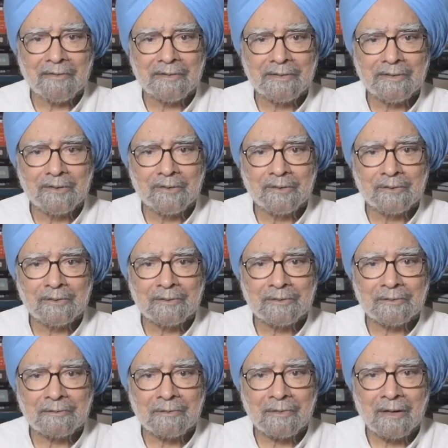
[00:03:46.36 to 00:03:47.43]
Our youth,
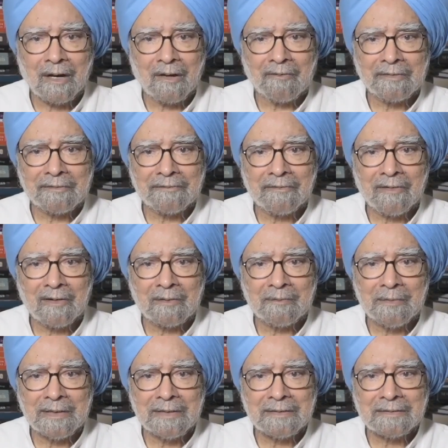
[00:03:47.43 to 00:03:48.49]
our
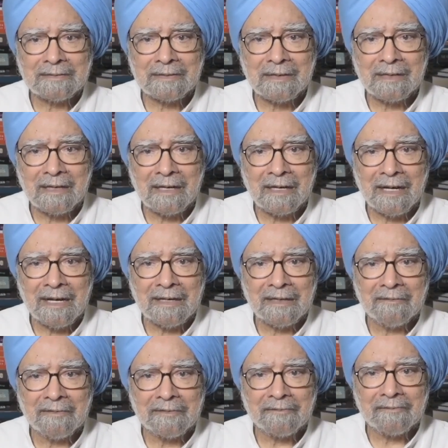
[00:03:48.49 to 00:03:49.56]
farmers and
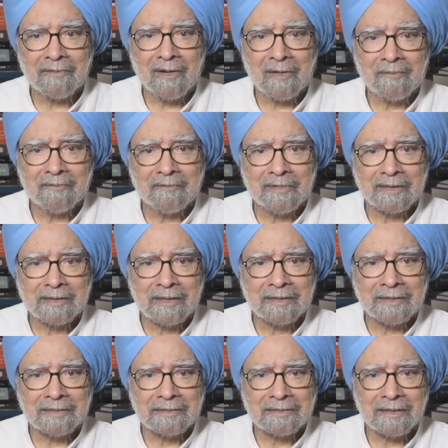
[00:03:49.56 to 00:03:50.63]
our farm
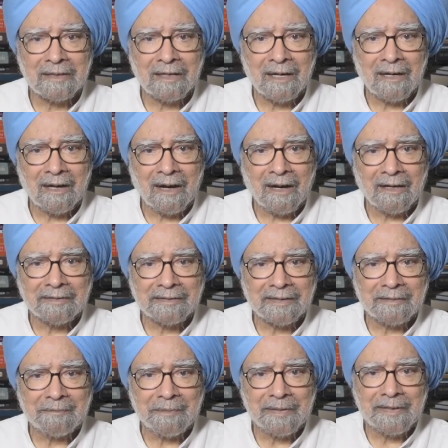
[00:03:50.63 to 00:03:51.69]
workers,
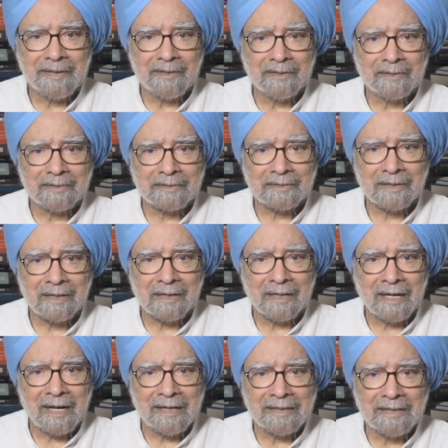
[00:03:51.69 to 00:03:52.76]
entrepreneurs
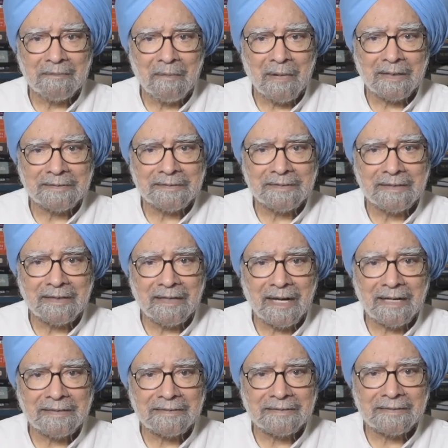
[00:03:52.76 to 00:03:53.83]
and the
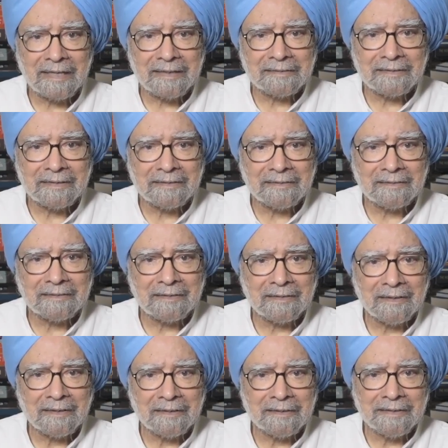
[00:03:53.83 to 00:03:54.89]
marginalized sections
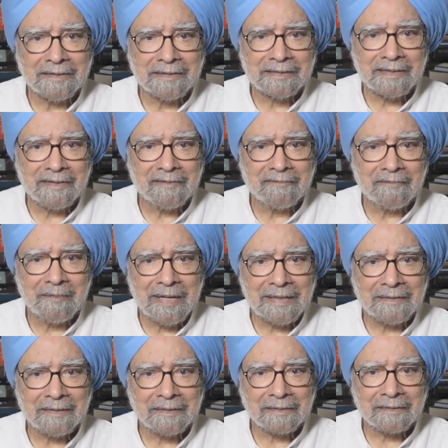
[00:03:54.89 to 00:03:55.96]
deserve
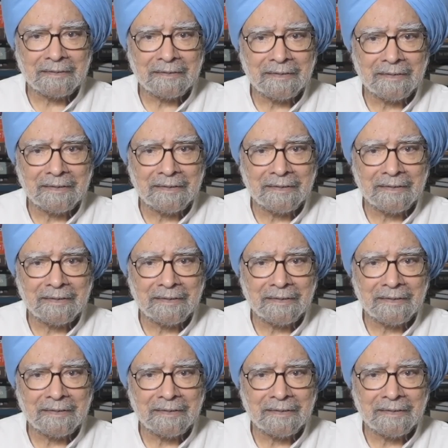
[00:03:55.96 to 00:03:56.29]
better.